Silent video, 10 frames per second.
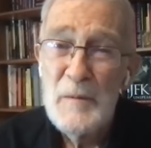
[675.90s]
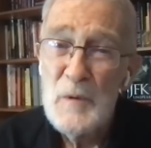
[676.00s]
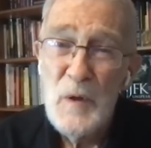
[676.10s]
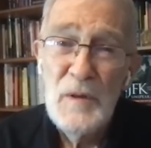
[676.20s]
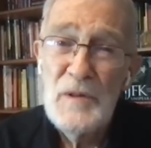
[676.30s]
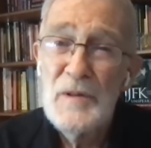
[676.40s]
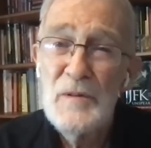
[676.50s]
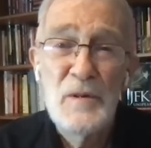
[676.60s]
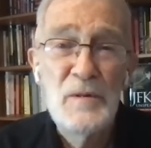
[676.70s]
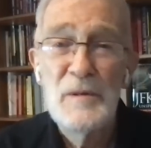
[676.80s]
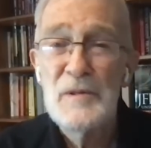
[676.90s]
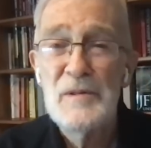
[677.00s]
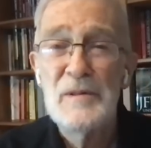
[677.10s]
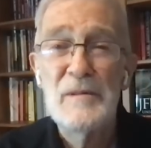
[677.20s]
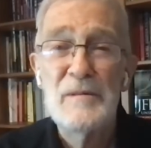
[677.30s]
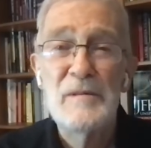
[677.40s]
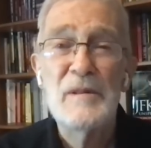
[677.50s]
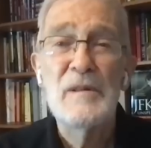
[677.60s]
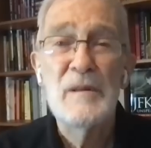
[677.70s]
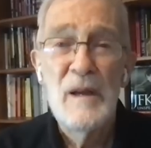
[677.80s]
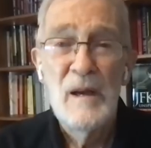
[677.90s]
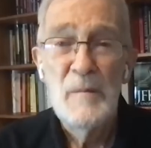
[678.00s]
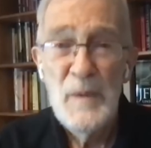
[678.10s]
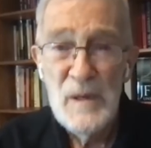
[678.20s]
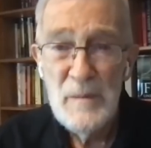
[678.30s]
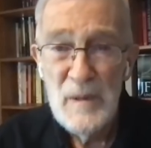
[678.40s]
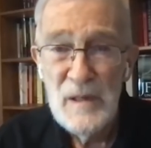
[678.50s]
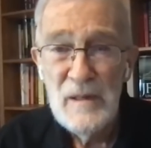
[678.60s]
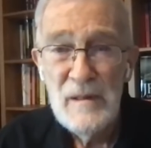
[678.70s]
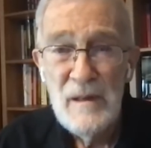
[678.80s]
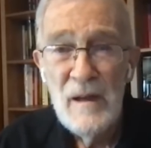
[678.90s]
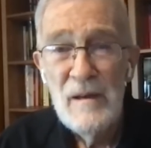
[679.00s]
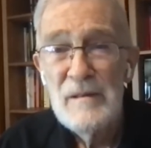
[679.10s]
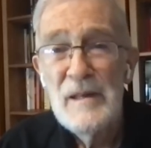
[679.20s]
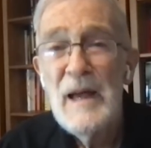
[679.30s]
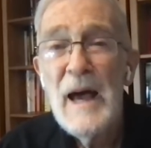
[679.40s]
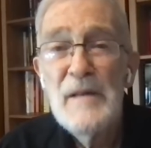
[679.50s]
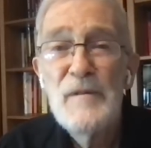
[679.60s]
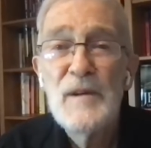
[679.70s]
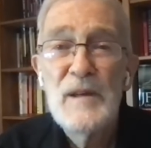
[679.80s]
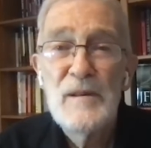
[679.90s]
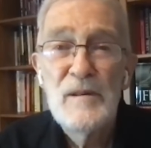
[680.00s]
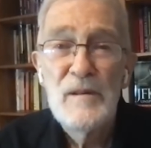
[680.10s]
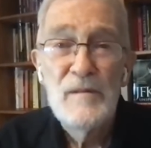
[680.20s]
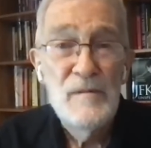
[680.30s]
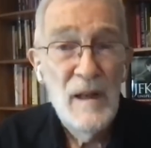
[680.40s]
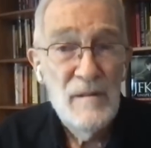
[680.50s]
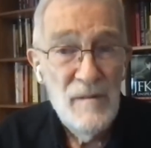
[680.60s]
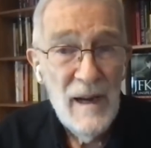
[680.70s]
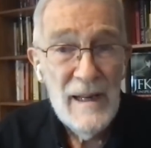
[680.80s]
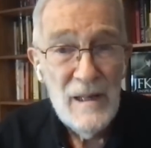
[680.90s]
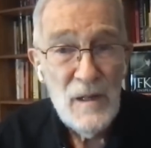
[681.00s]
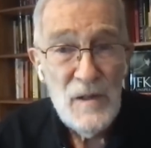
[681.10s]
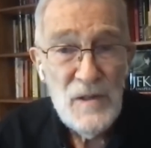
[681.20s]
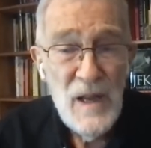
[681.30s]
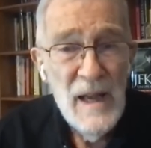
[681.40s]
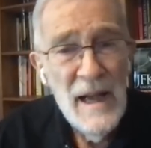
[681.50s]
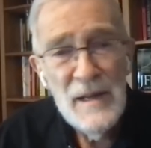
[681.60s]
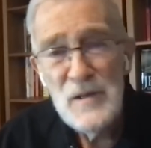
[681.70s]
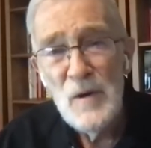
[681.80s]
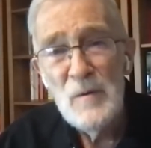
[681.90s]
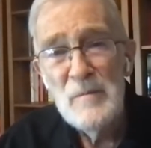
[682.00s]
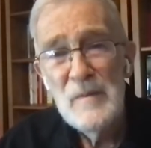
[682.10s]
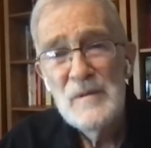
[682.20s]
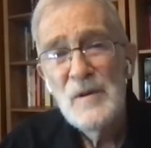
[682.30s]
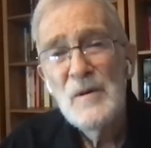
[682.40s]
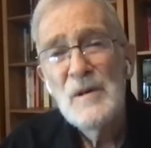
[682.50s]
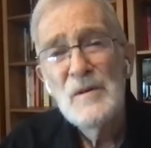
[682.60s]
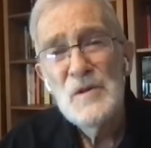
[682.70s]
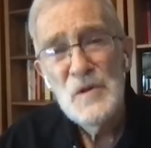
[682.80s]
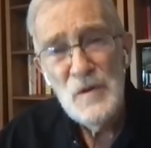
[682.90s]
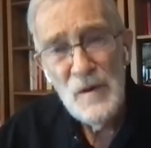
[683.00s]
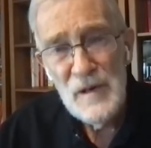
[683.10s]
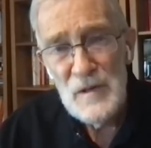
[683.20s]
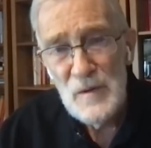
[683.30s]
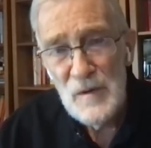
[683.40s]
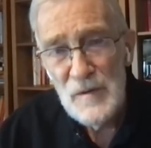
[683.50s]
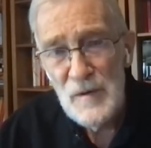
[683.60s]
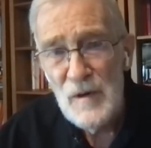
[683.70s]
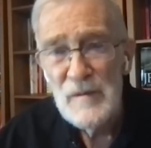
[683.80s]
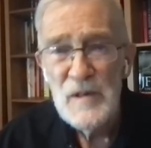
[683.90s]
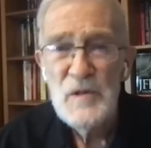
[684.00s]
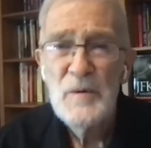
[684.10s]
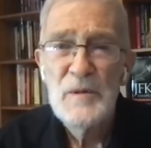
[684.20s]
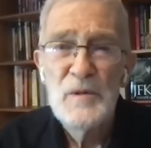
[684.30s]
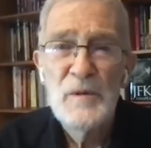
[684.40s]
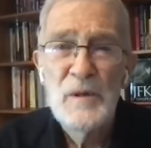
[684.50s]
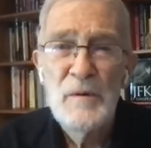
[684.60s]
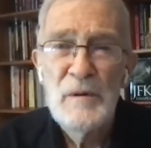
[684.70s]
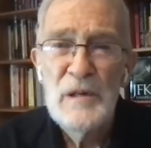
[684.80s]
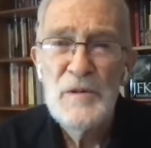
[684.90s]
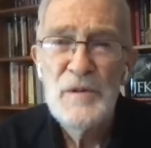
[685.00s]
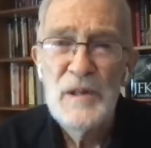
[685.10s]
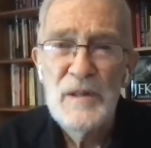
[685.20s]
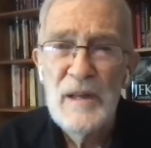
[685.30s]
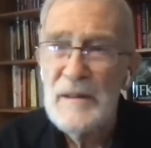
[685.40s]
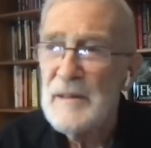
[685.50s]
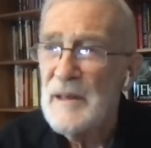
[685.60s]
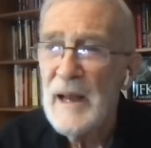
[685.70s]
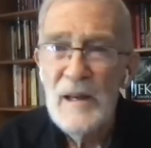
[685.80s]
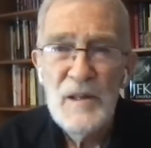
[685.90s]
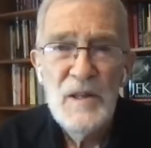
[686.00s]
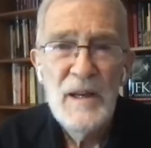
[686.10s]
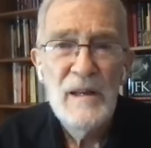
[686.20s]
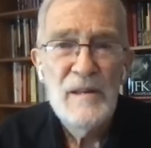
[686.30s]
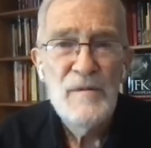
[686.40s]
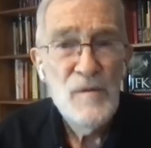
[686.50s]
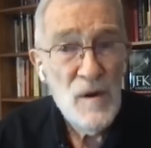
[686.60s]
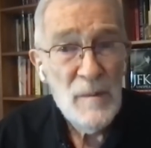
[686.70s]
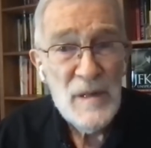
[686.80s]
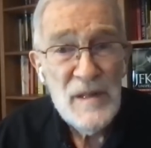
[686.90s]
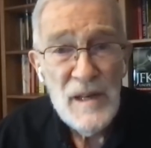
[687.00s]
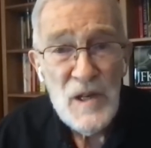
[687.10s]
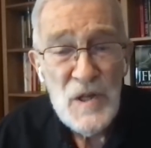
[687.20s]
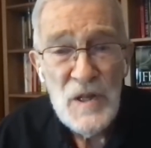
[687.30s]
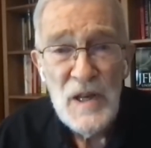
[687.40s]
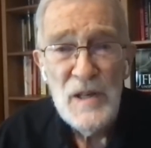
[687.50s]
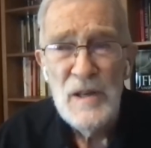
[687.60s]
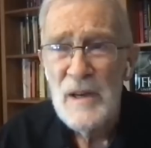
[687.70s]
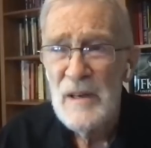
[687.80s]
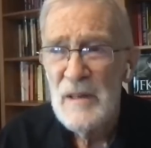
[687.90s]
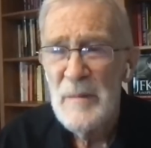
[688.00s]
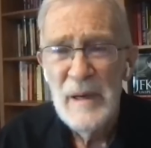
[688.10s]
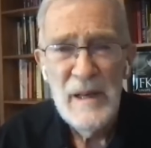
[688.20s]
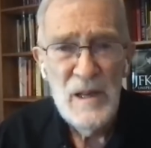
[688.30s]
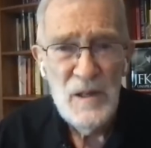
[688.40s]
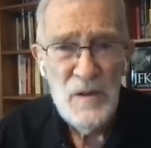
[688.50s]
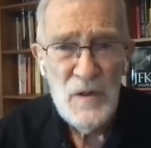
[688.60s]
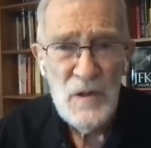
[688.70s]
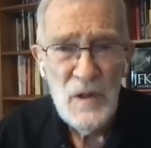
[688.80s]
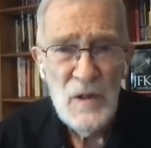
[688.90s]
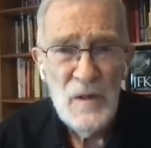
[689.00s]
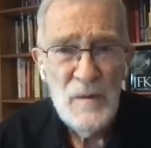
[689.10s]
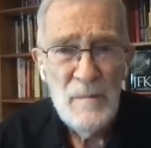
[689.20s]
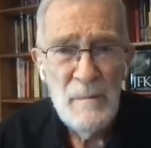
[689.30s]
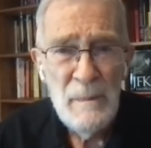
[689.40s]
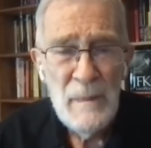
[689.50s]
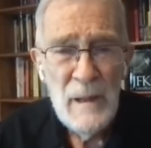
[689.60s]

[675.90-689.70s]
James Lawson, who is uh, the epitome, the advocate of nonviolence. He told, told a little story to a few of us who are doing a retreat at the Alex Haley Forum in Tennessee about eight years ago.